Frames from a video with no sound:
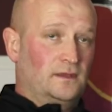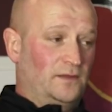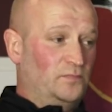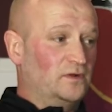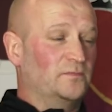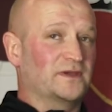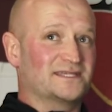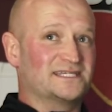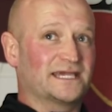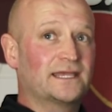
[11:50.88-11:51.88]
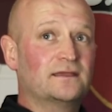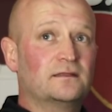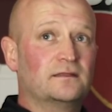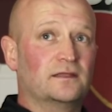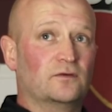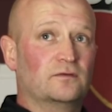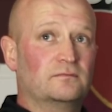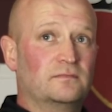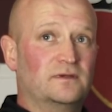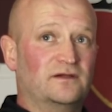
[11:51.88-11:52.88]
I probably pick Jig now
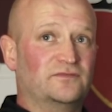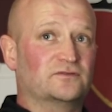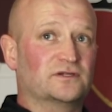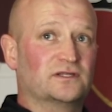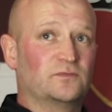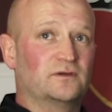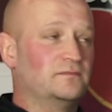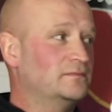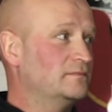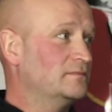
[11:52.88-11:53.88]
after training them.